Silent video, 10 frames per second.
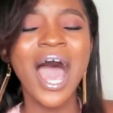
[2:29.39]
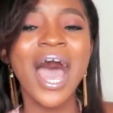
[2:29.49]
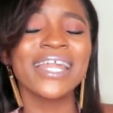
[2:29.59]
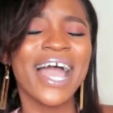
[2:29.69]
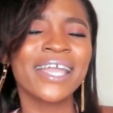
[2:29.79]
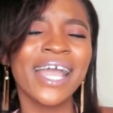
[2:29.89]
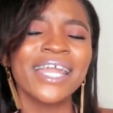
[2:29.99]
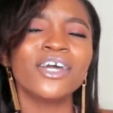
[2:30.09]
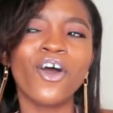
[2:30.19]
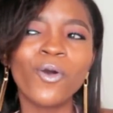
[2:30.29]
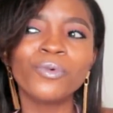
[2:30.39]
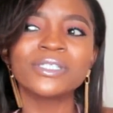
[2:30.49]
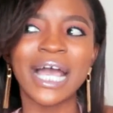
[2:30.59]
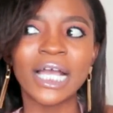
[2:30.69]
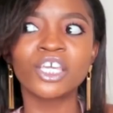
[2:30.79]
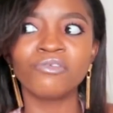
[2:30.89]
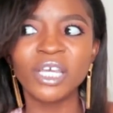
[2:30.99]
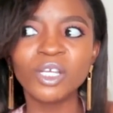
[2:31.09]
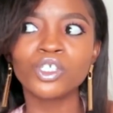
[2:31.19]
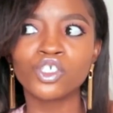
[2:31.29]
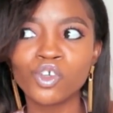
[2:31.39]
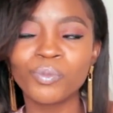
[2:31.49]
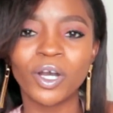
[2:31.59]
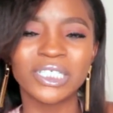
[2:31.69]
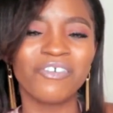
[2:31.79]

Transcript: And I kind of almost agreed with you because